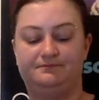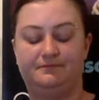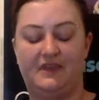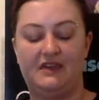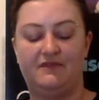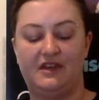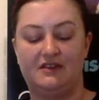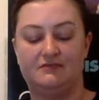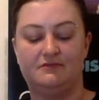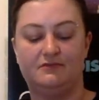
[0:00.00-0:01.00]

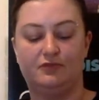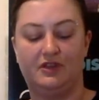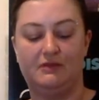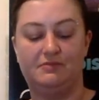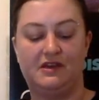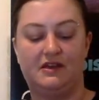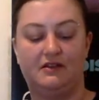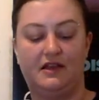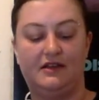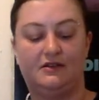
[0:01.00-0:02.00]
even really being
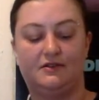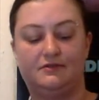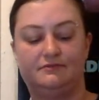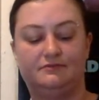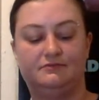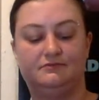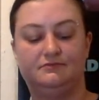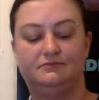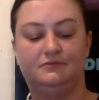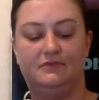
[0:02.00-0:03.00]
like
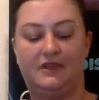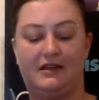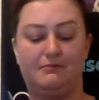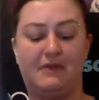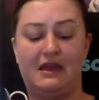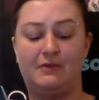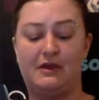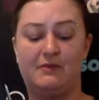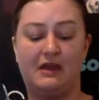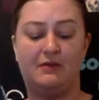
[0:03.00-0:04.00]

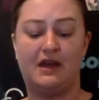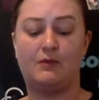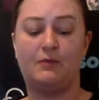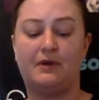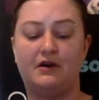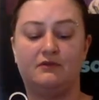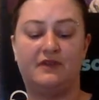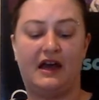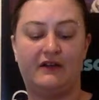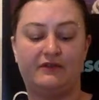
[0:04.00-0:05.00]
maybe I'm above the
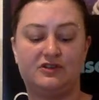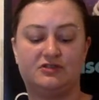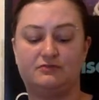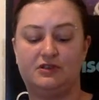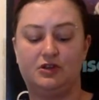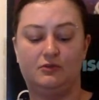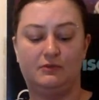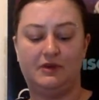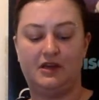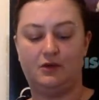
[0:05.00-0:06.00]
average human
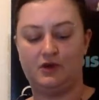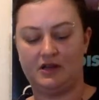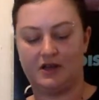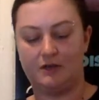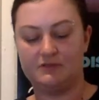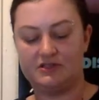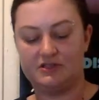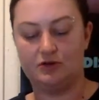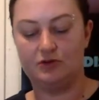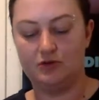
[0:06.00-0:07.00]
being when it comes
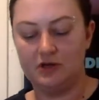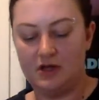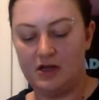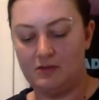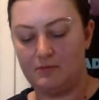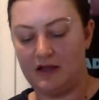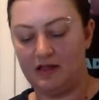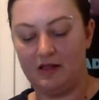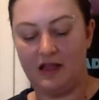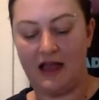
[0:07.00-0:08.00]
to my
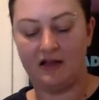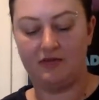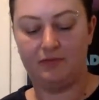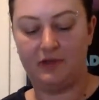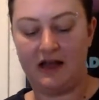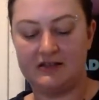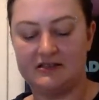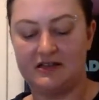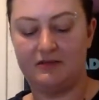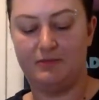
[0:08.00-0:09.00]
lack of
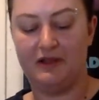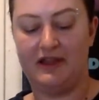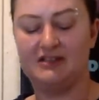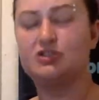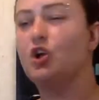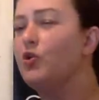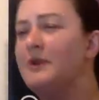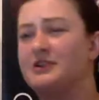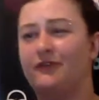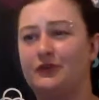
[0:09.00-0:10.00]
plastic. But like, so
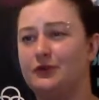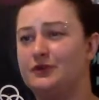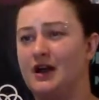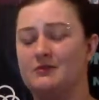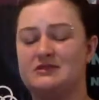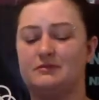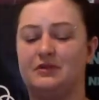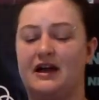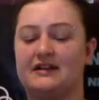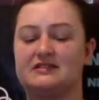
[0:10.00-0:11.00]
much food comes in
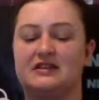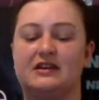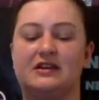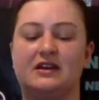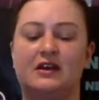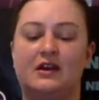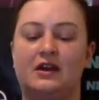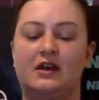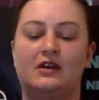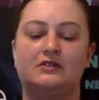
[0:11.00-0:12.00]
plastic,
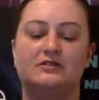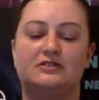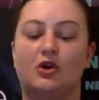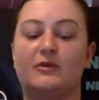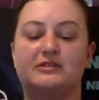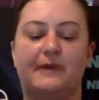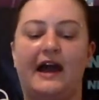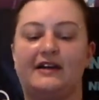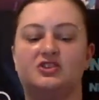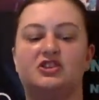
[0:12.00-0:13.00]
so much
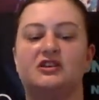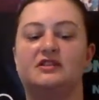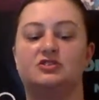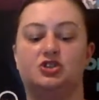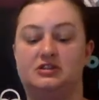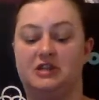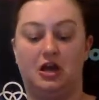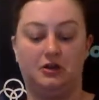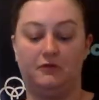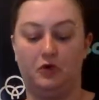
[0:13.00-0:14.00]
packaging is just
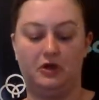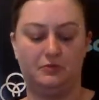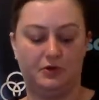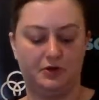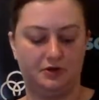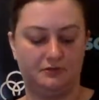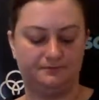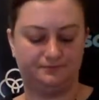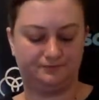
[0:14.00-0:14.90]
unavoidable.